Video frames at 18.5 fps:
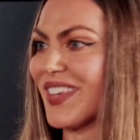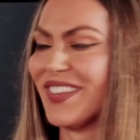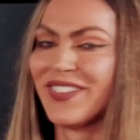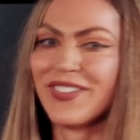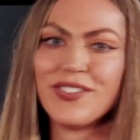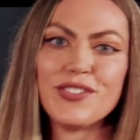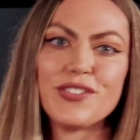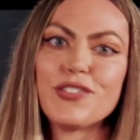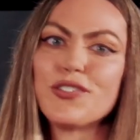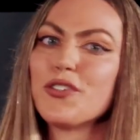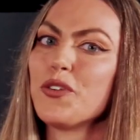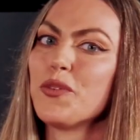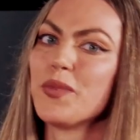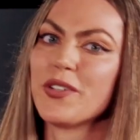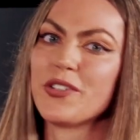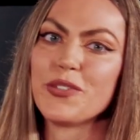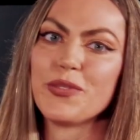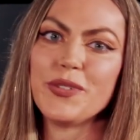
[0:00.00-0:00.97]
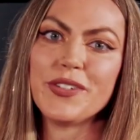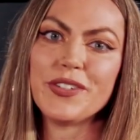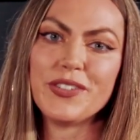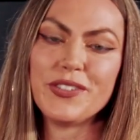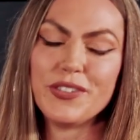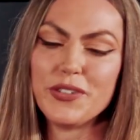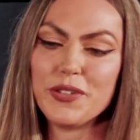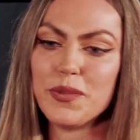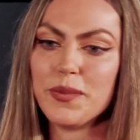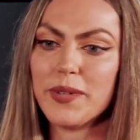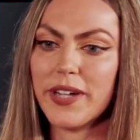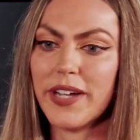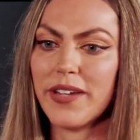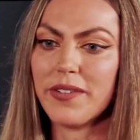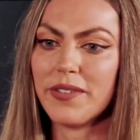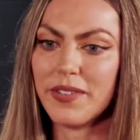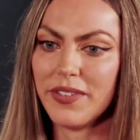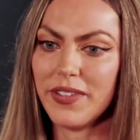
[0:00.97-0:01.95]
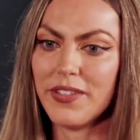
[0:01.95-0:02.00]
there's so much we could do, but I
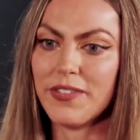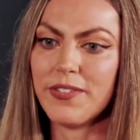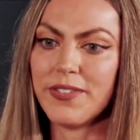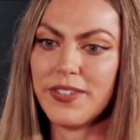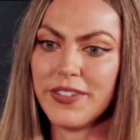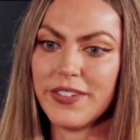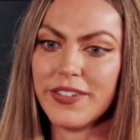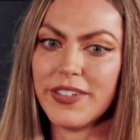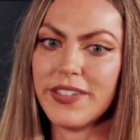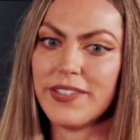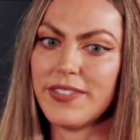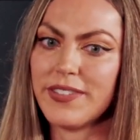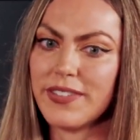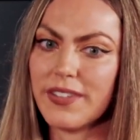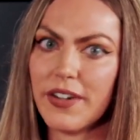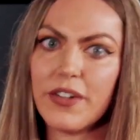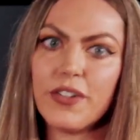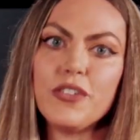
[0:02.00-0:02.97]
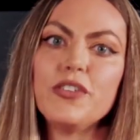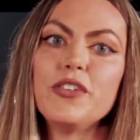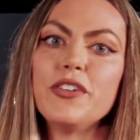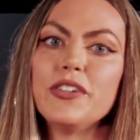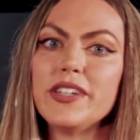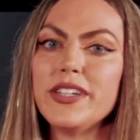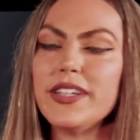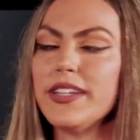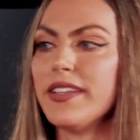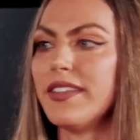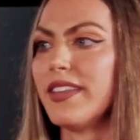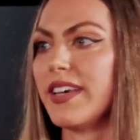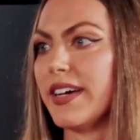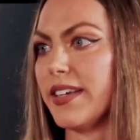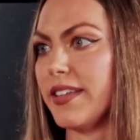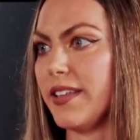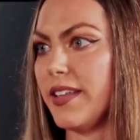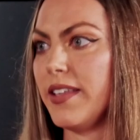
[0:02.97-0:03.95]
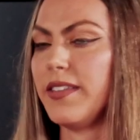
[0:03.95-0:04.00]
really feel it's our unity
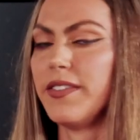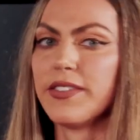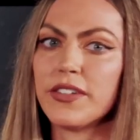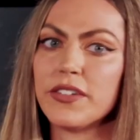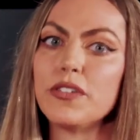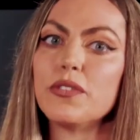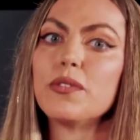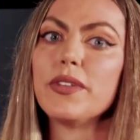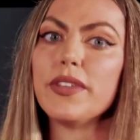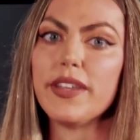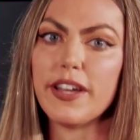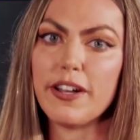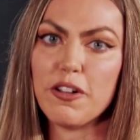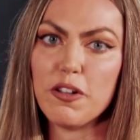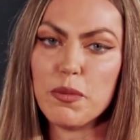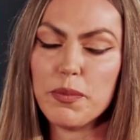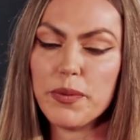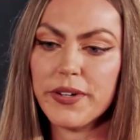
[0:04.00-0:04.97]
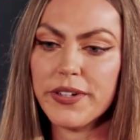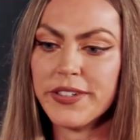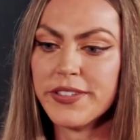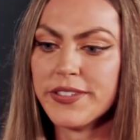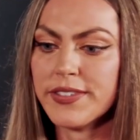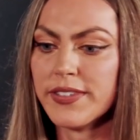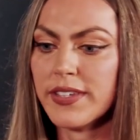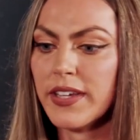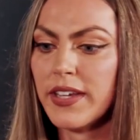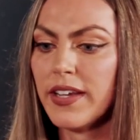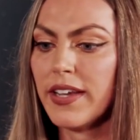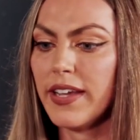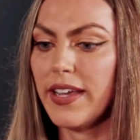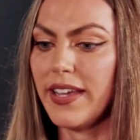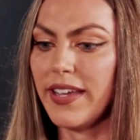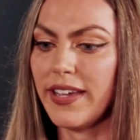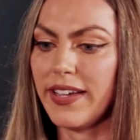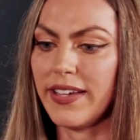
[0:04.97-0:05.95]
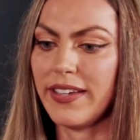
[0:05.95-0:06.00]
that is going to really help us.
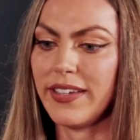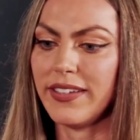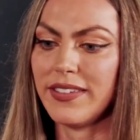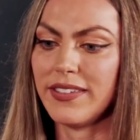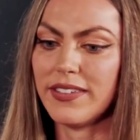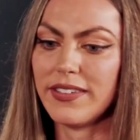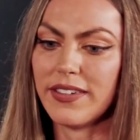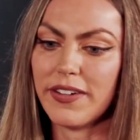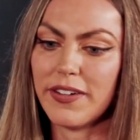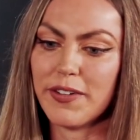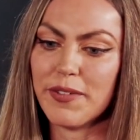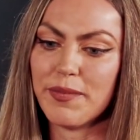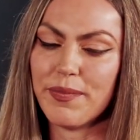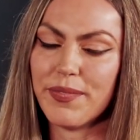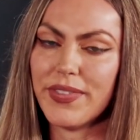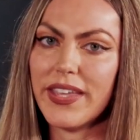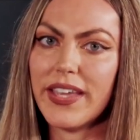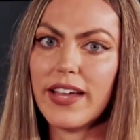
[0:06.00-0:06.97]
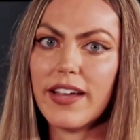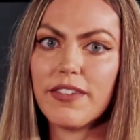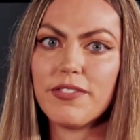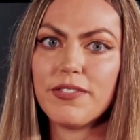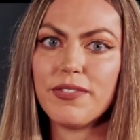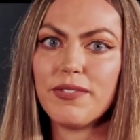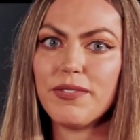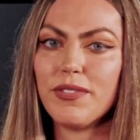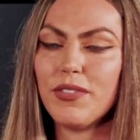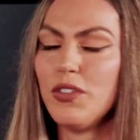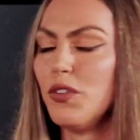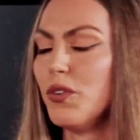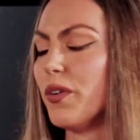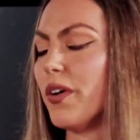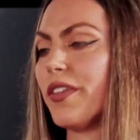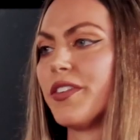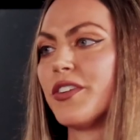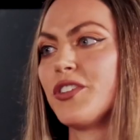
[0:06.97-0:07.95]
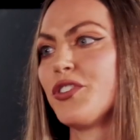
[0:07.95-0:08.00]
And they have no
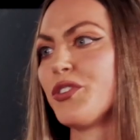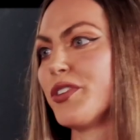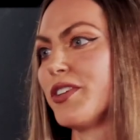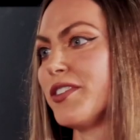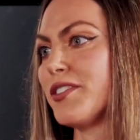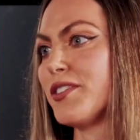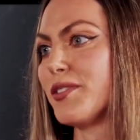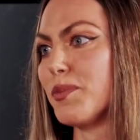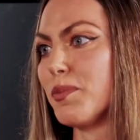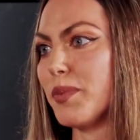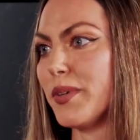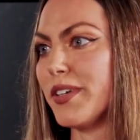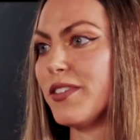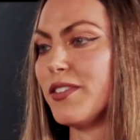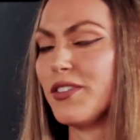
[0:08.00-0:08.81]
other choice but